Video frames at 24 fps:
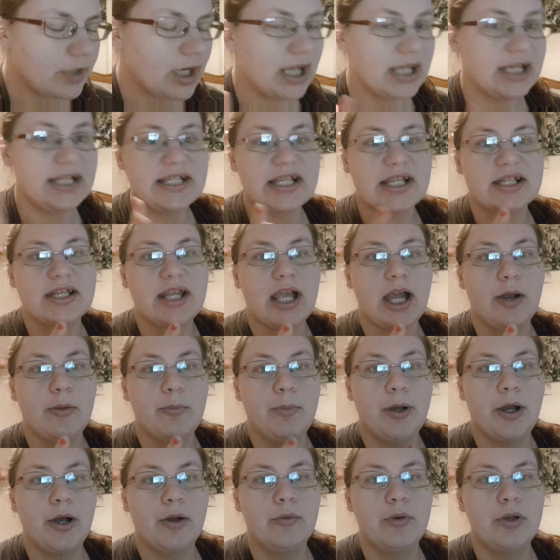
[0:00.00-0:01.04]
And he's had a cow
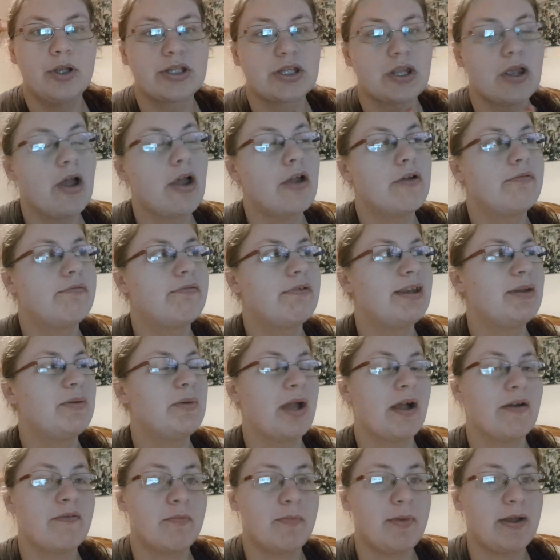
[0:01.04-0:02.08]
pole. So hopefully
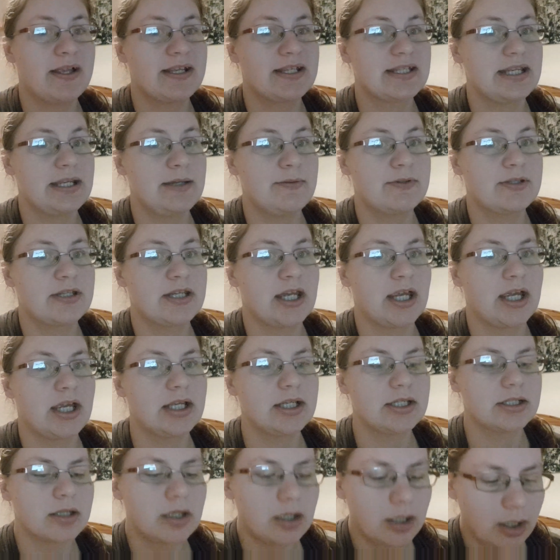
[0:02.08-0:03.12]
we have a better sleep
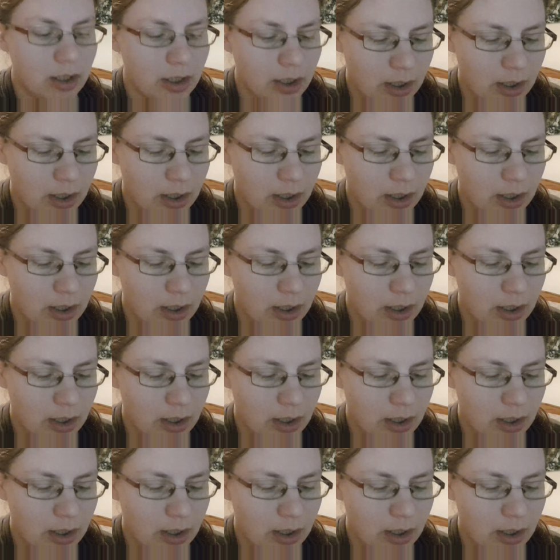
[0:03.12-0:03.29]
tonight.